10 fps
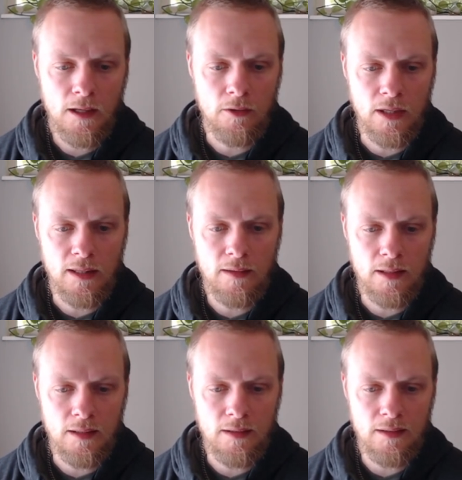All right,
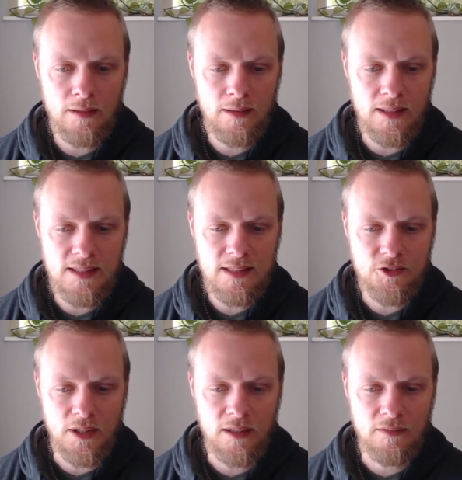and let's
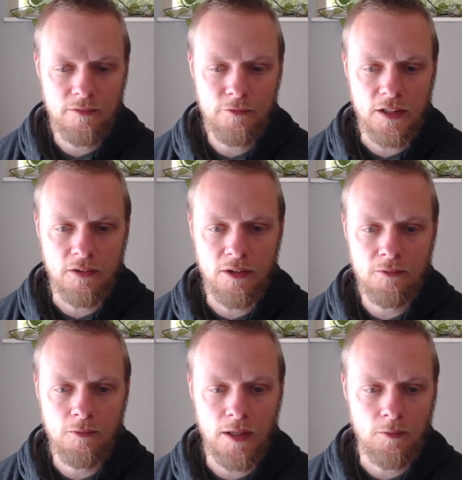try and figure out
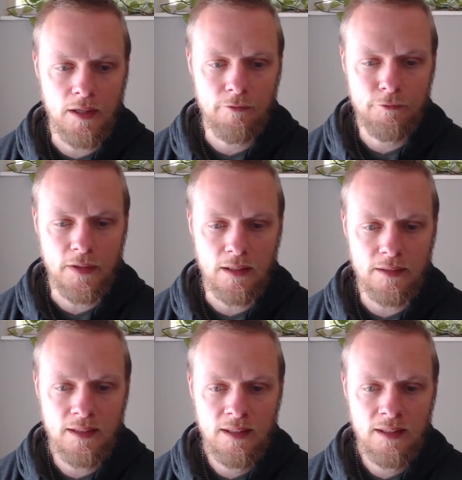why we have failed.